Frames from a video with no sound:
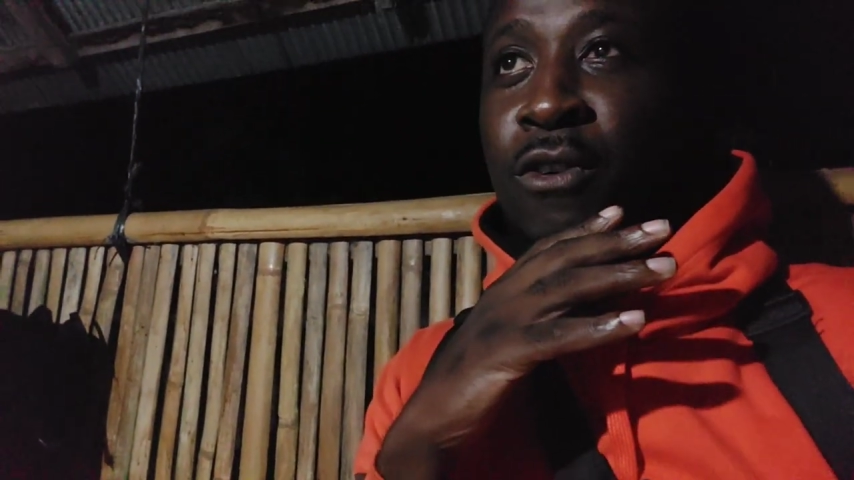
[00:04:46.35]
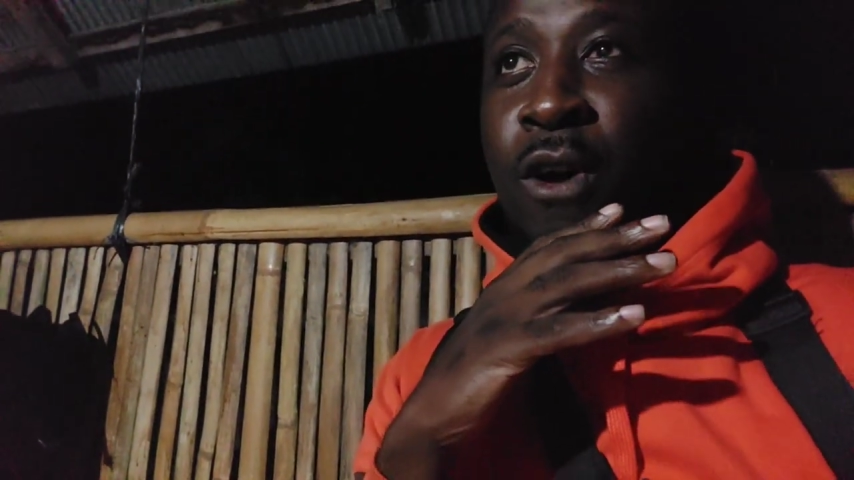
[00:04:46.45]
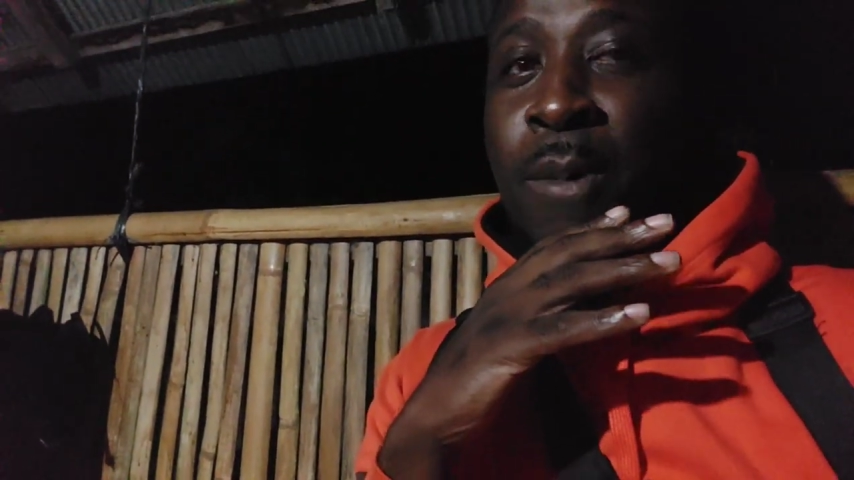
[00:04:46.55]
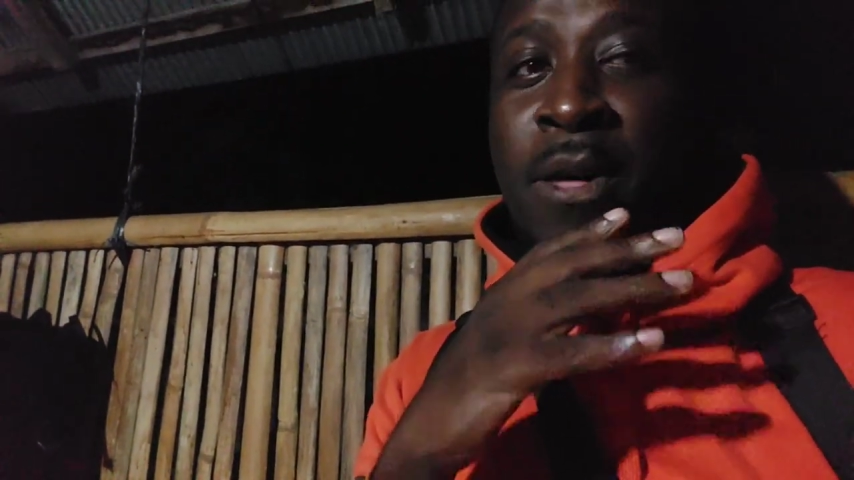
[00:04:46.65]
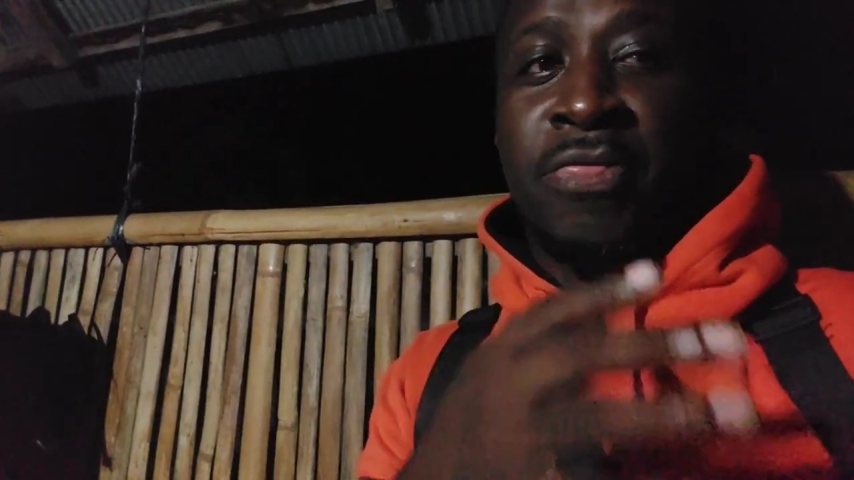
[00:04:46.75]

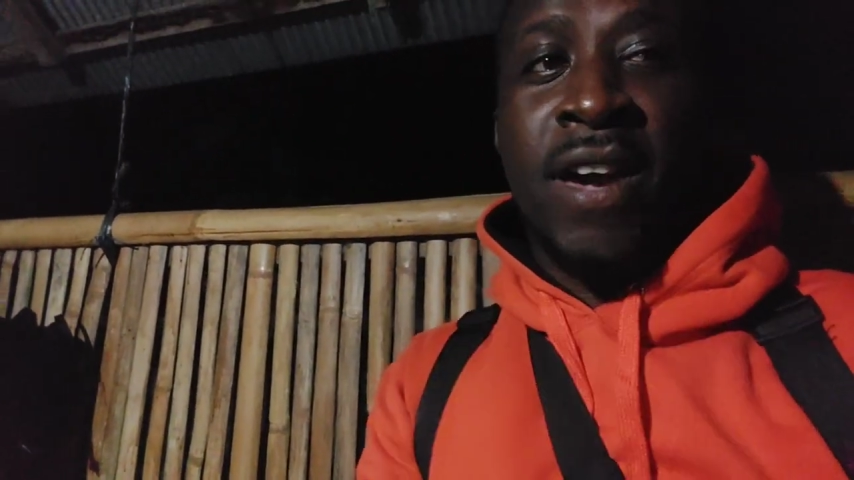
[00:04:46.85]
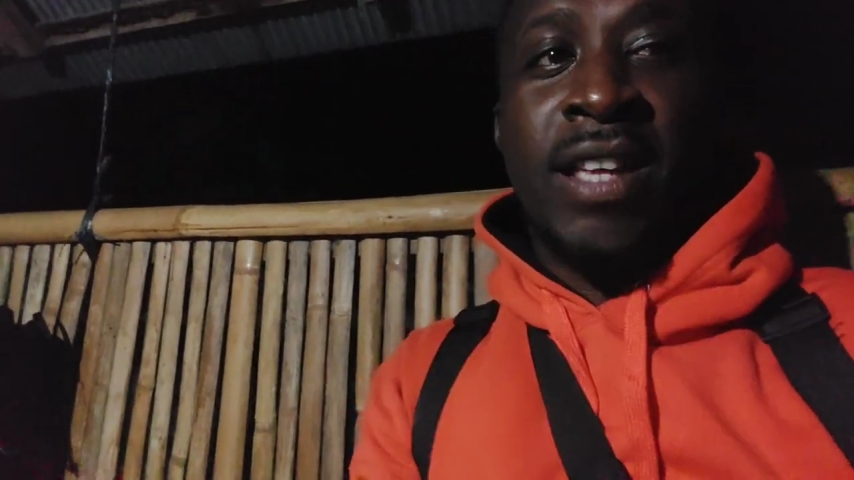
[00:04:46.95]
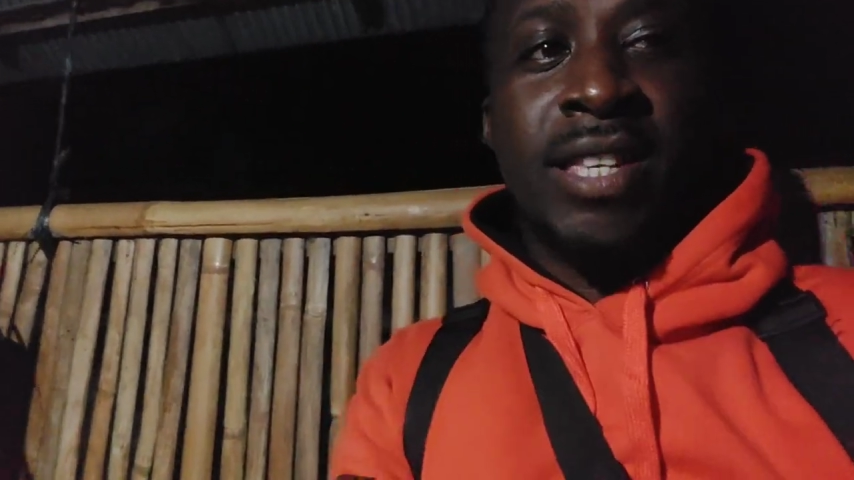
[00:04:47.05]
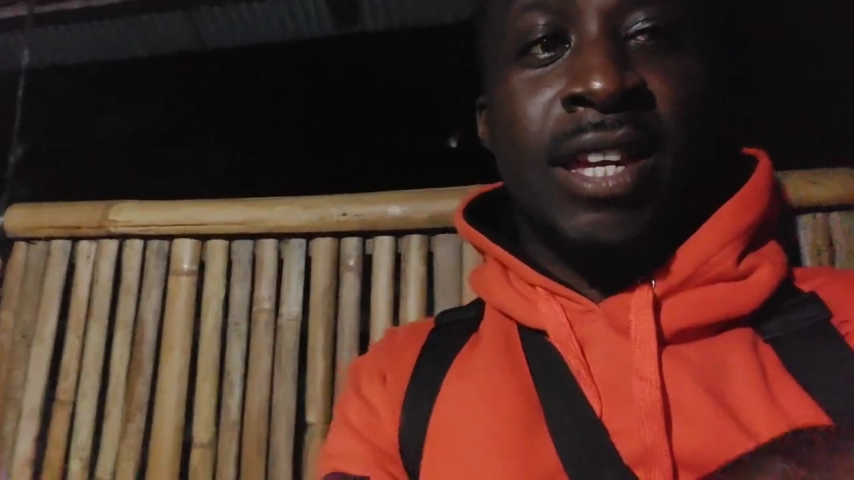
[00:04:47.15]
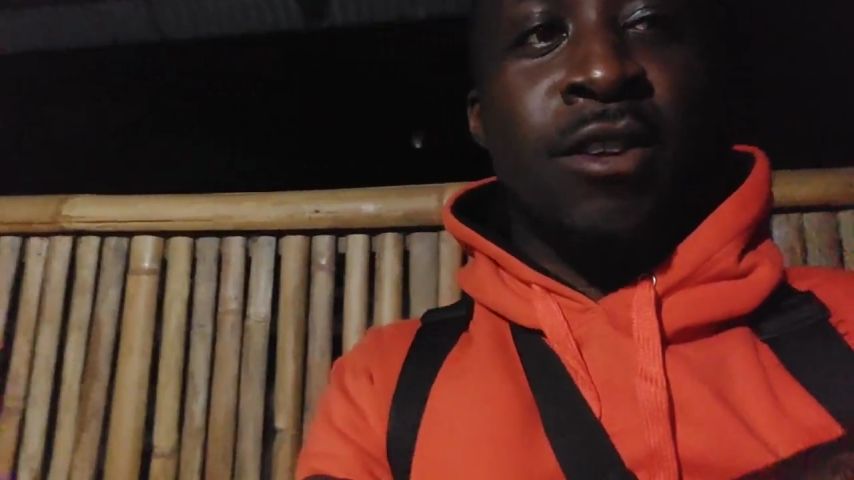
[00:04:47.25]
about
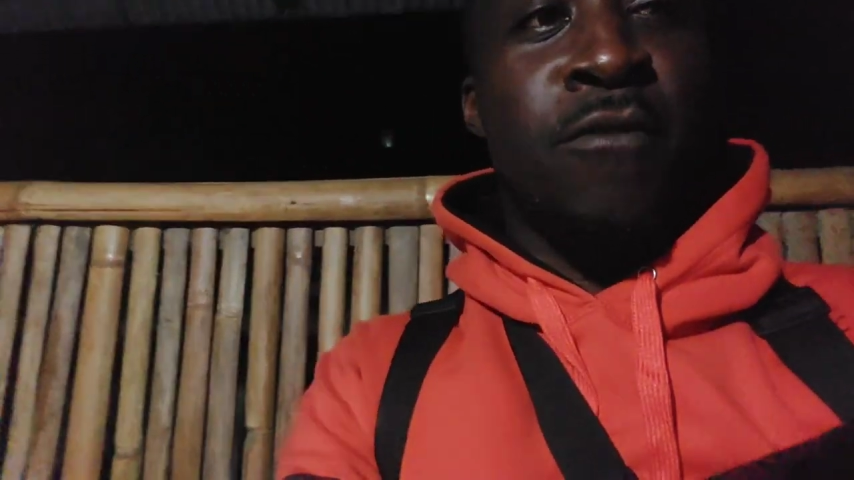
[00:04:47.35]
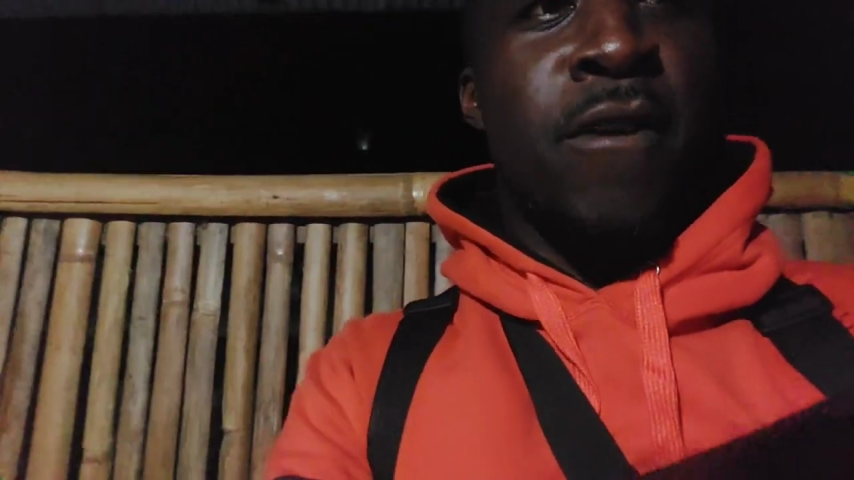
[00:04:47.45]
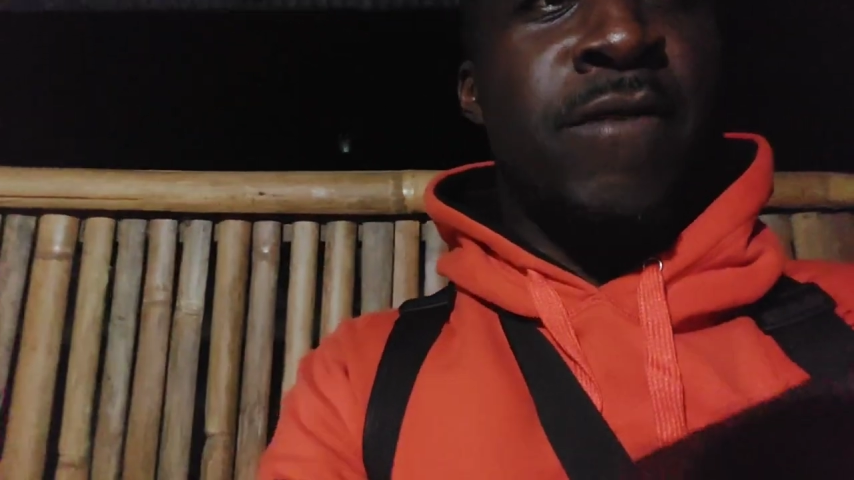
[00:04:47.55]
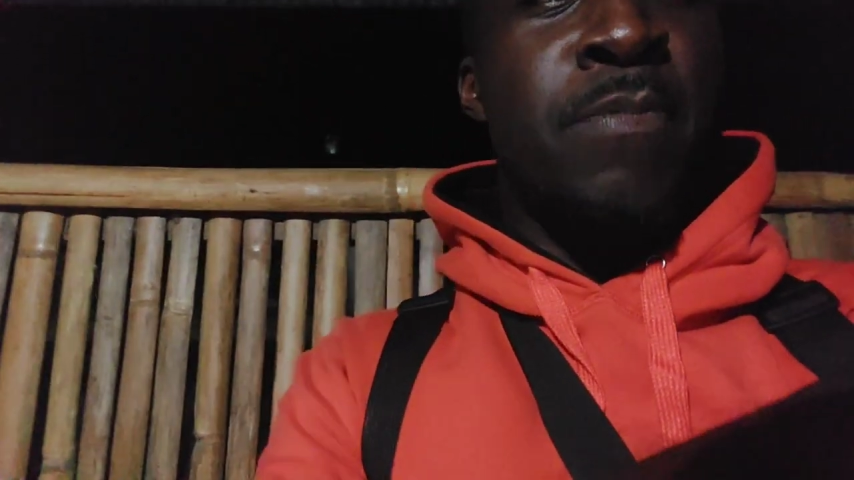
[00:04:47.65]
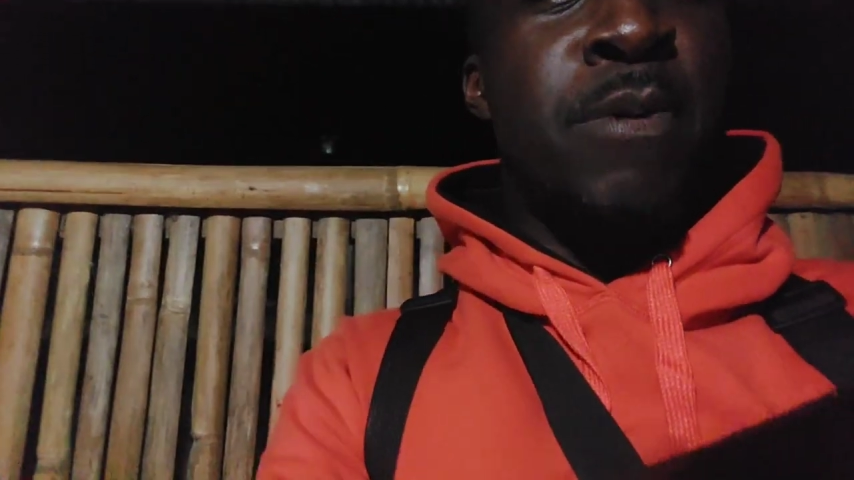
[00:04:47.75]
13 or 50